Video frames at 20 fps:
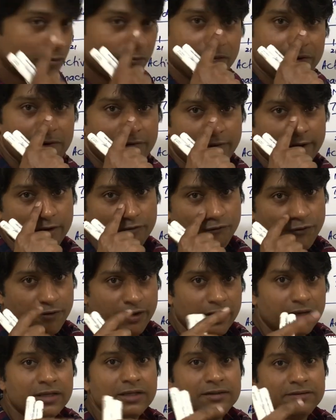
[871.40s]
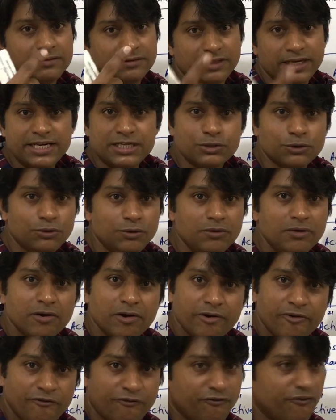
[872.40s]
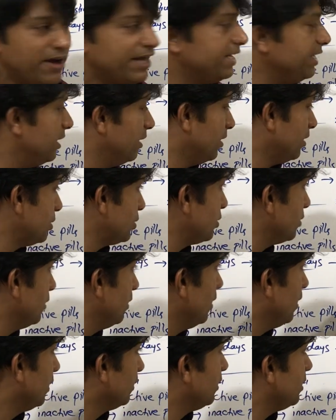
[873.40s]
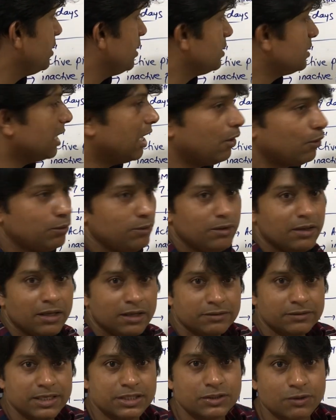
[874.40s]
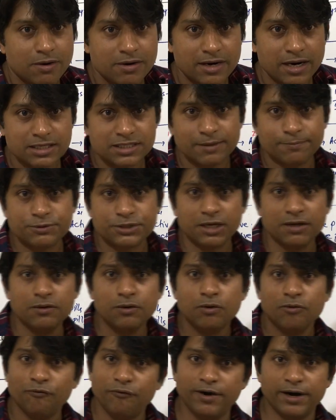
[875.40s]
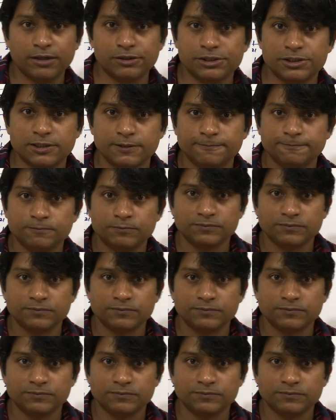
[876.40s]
will work for 3 to 5 years. This is how this contraception works.